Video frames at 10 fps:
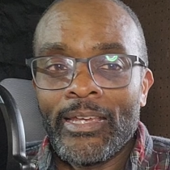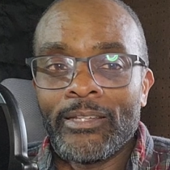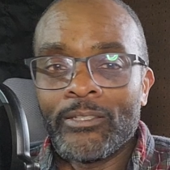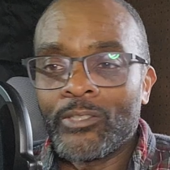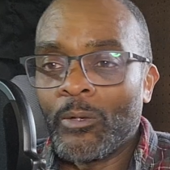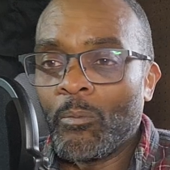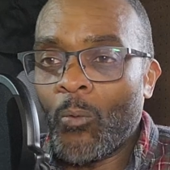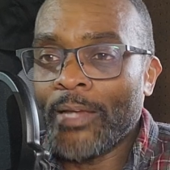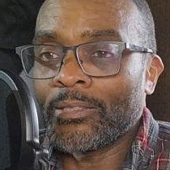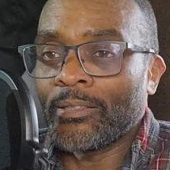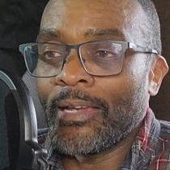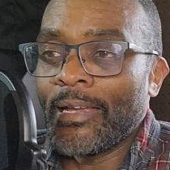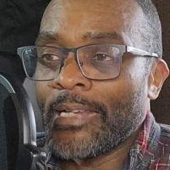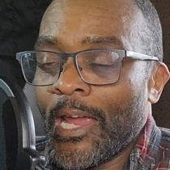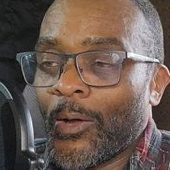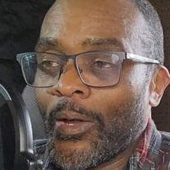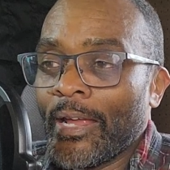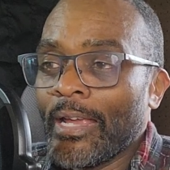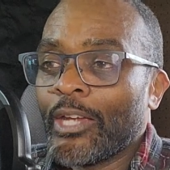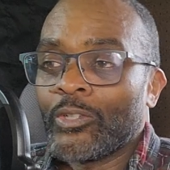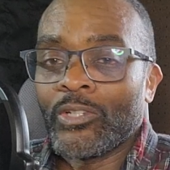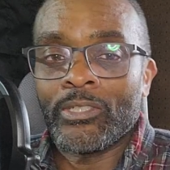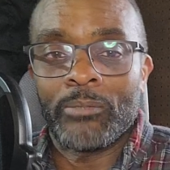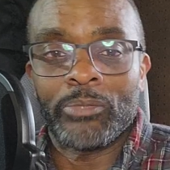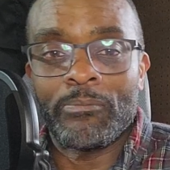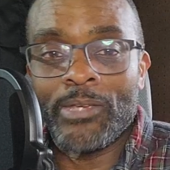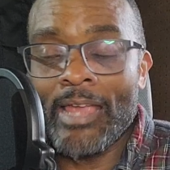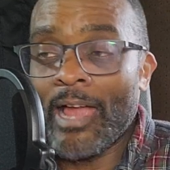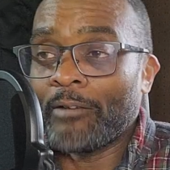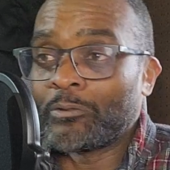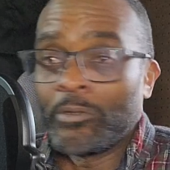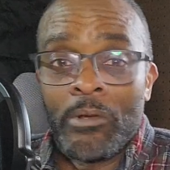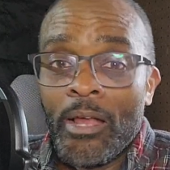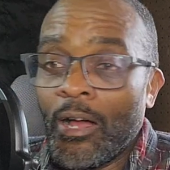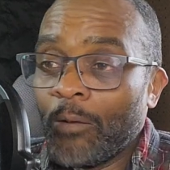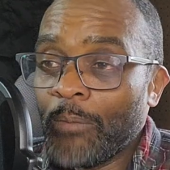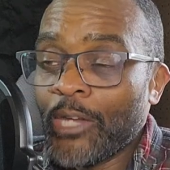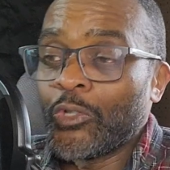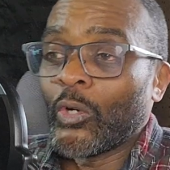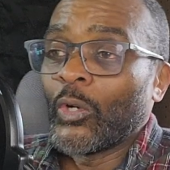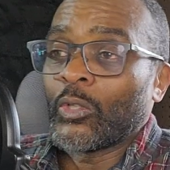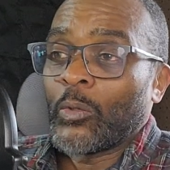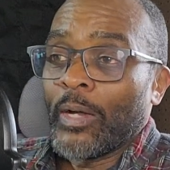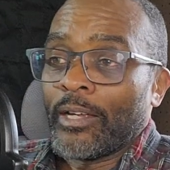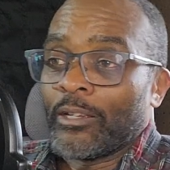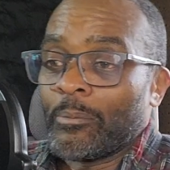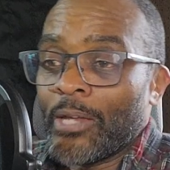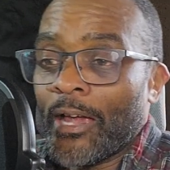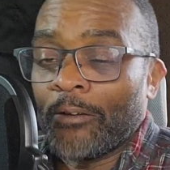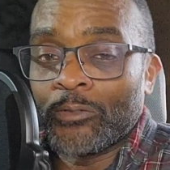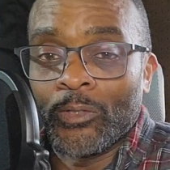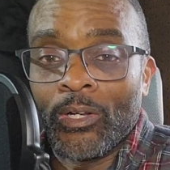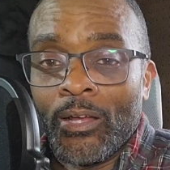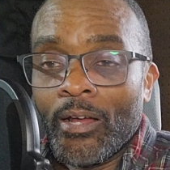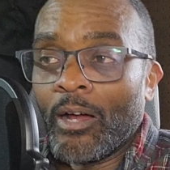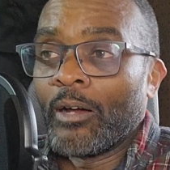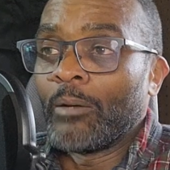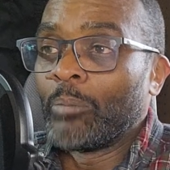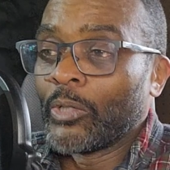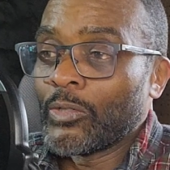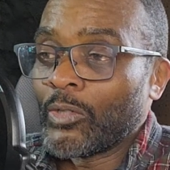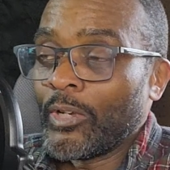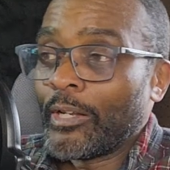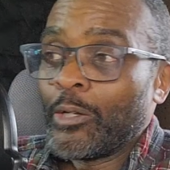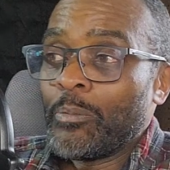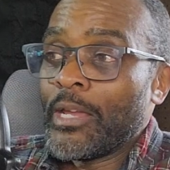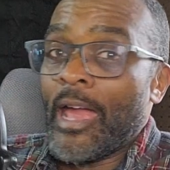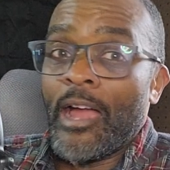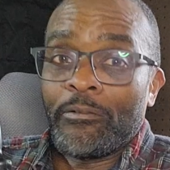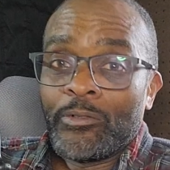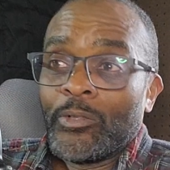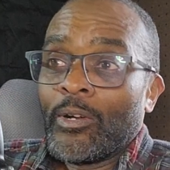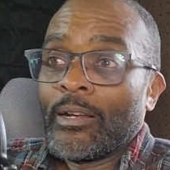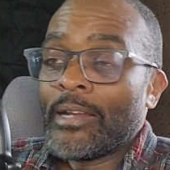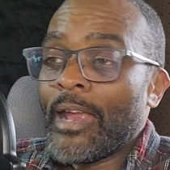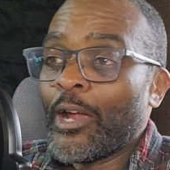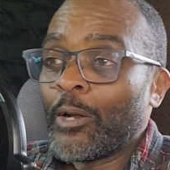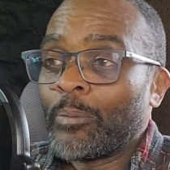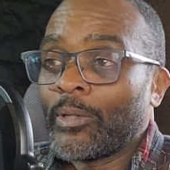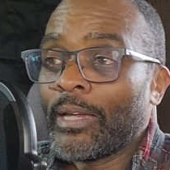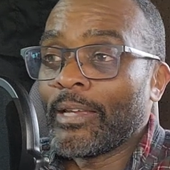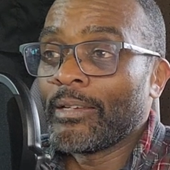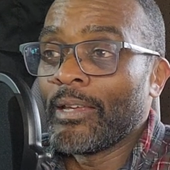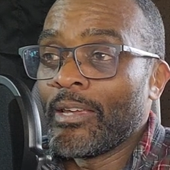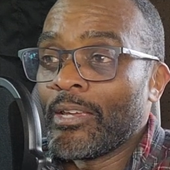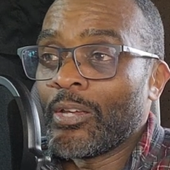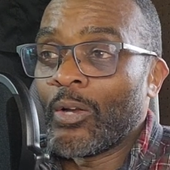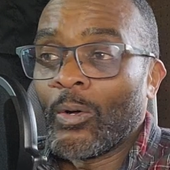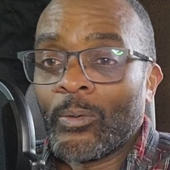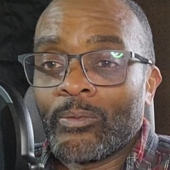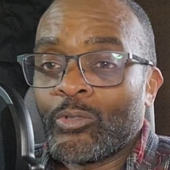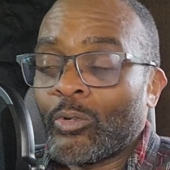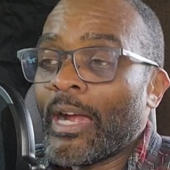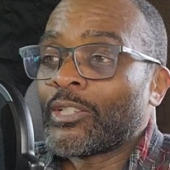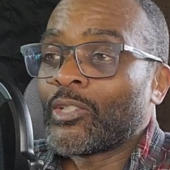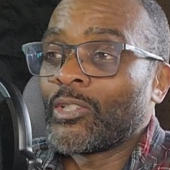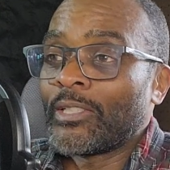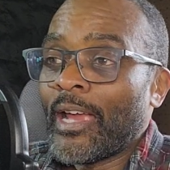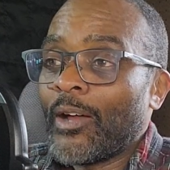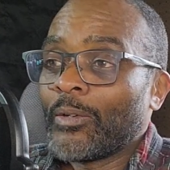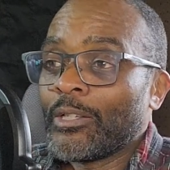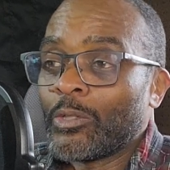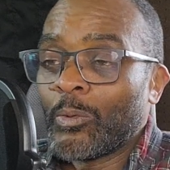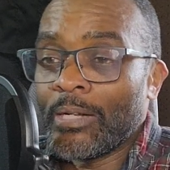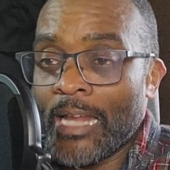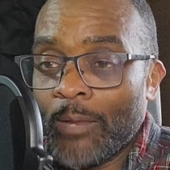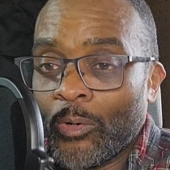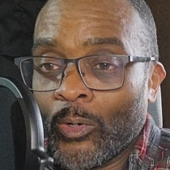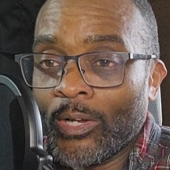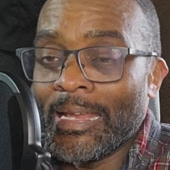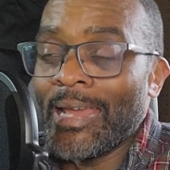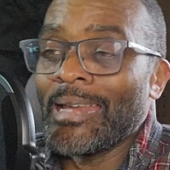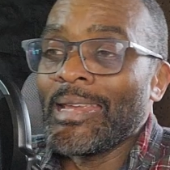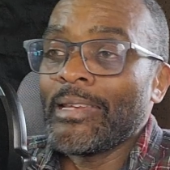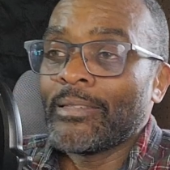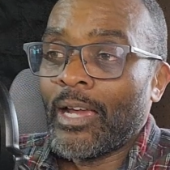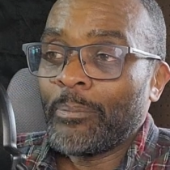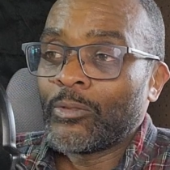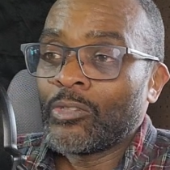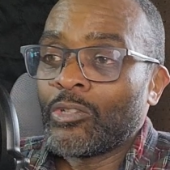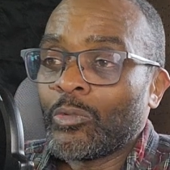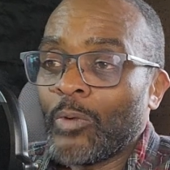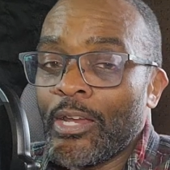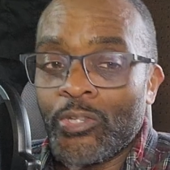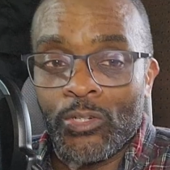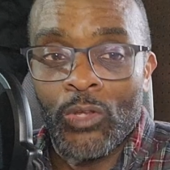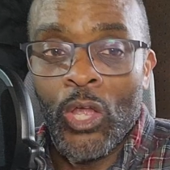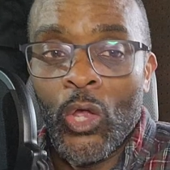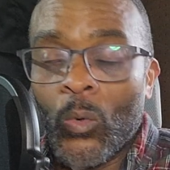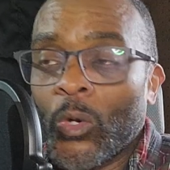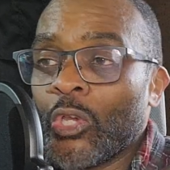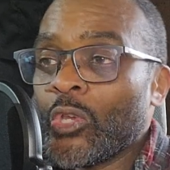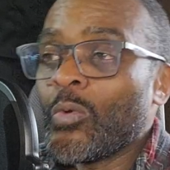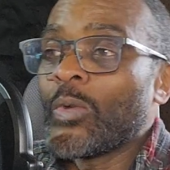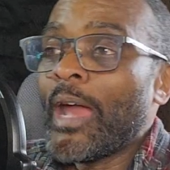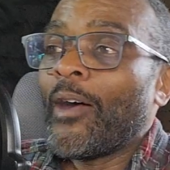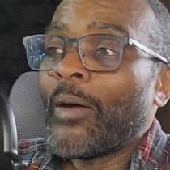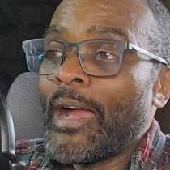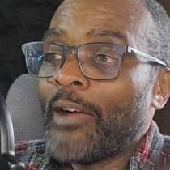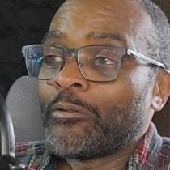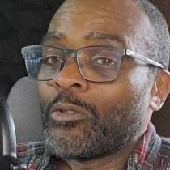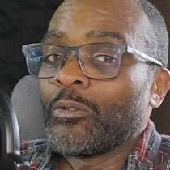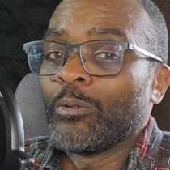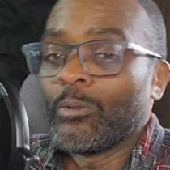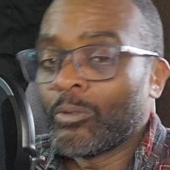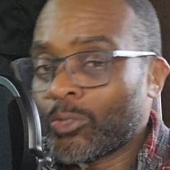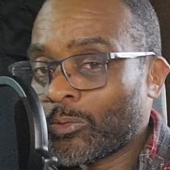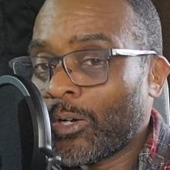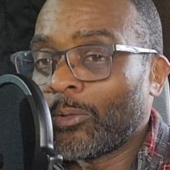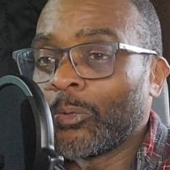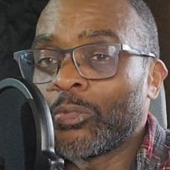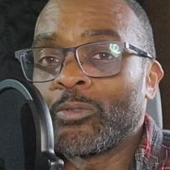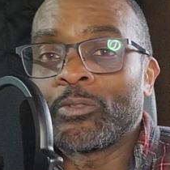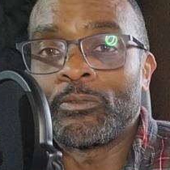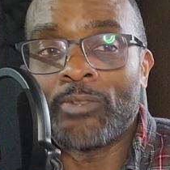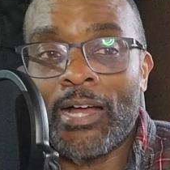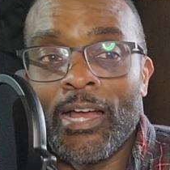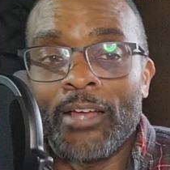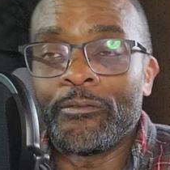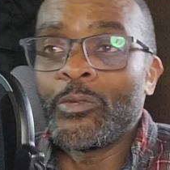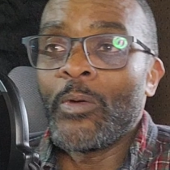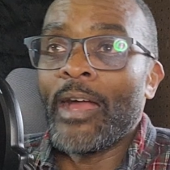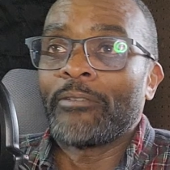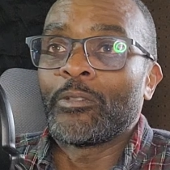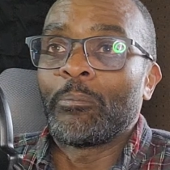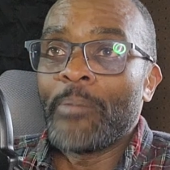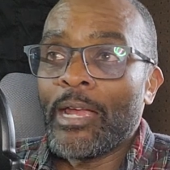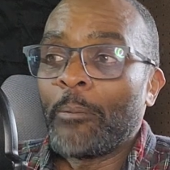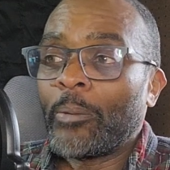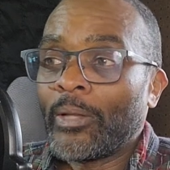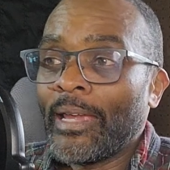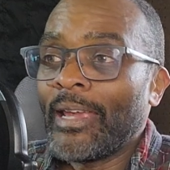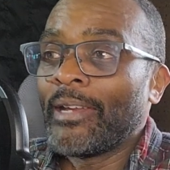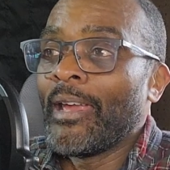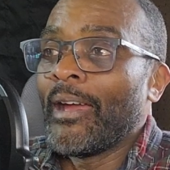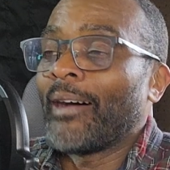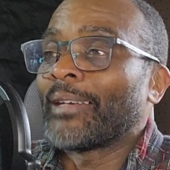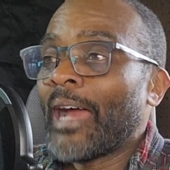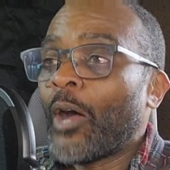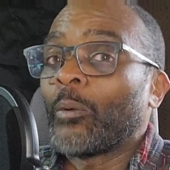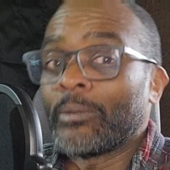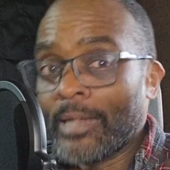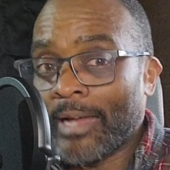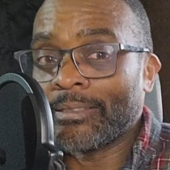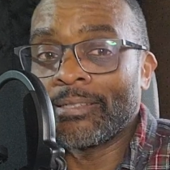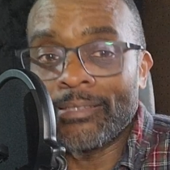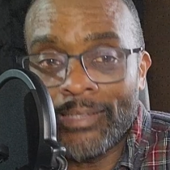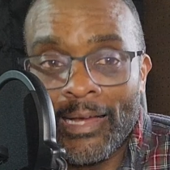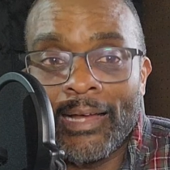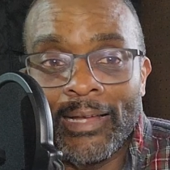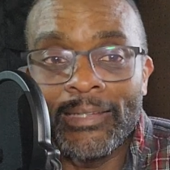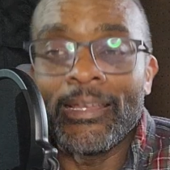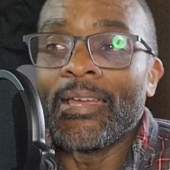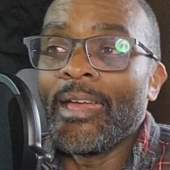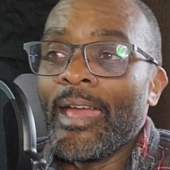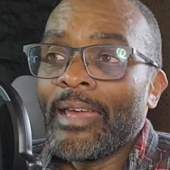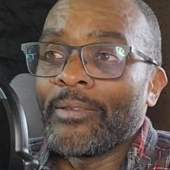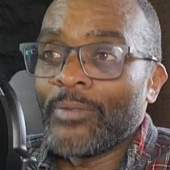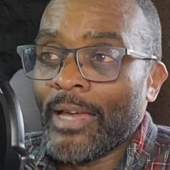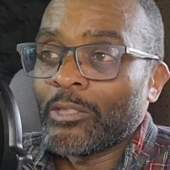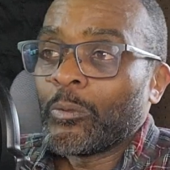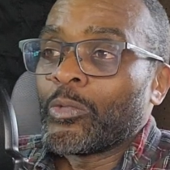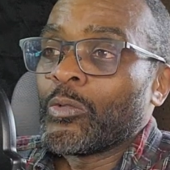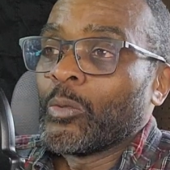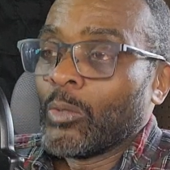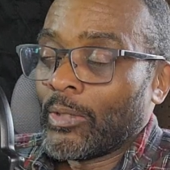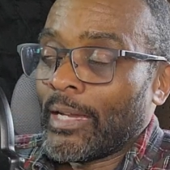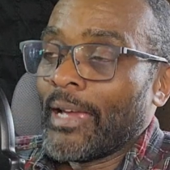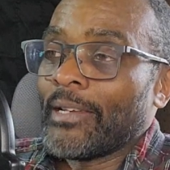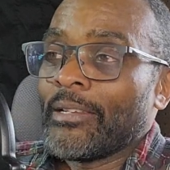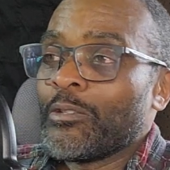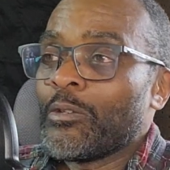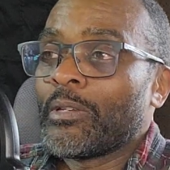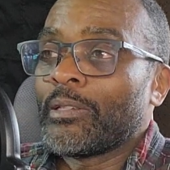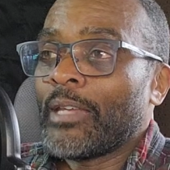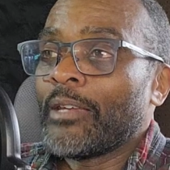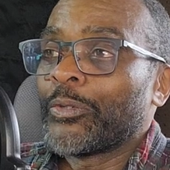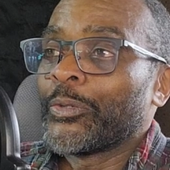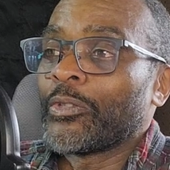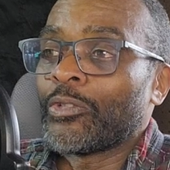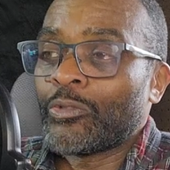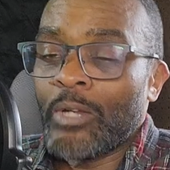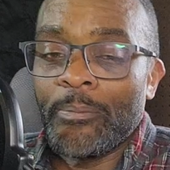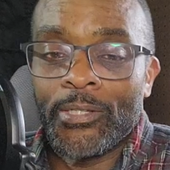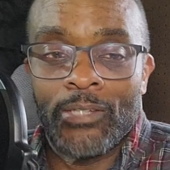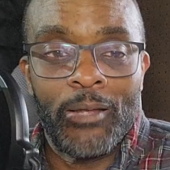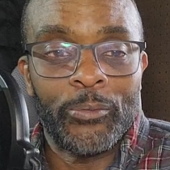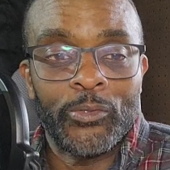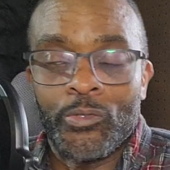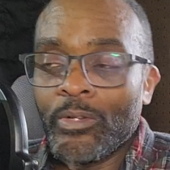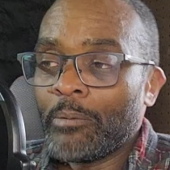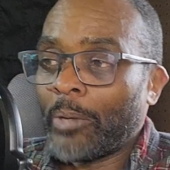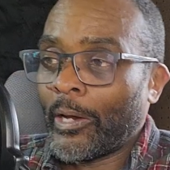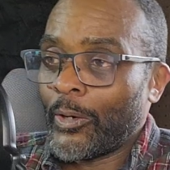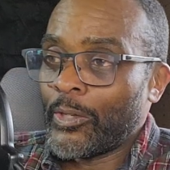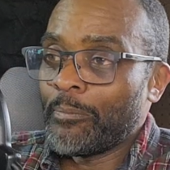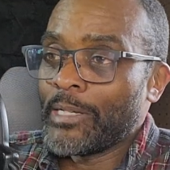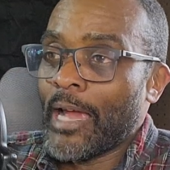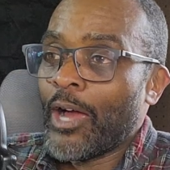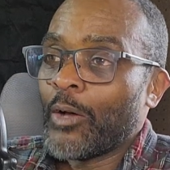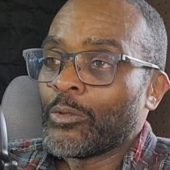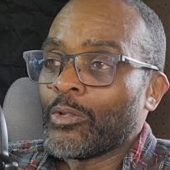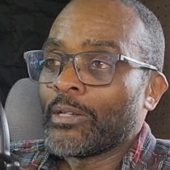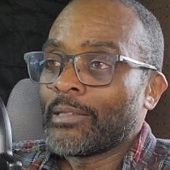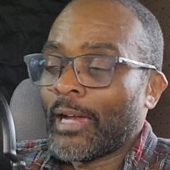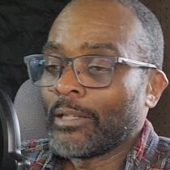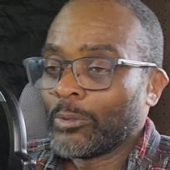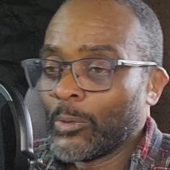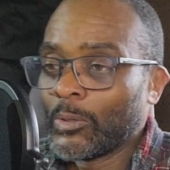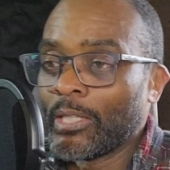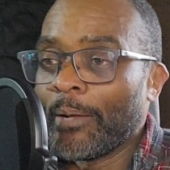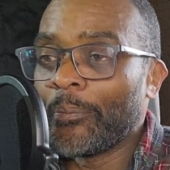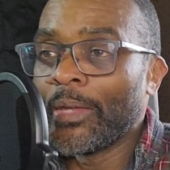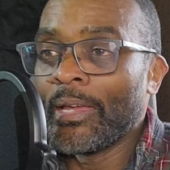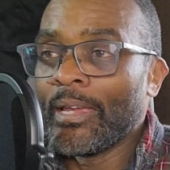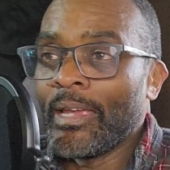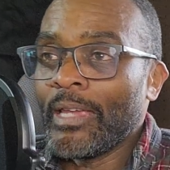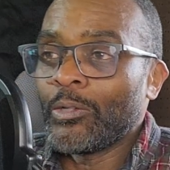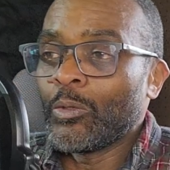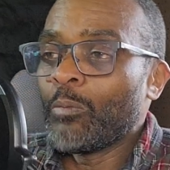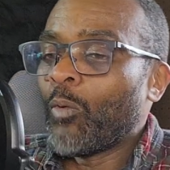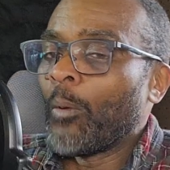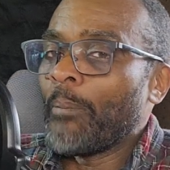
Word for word: in some wasteland area. It could just simply be after a major earthquake. It could be after a blizzard. It could be after an airplane, you know, crashes down into a neighborhood. Any type of situation where you now have to struggle to survive. You have to make a plan on how not to die. And that's what you look at. You can take those extreme examples, you can pare them down, you can dilute them into more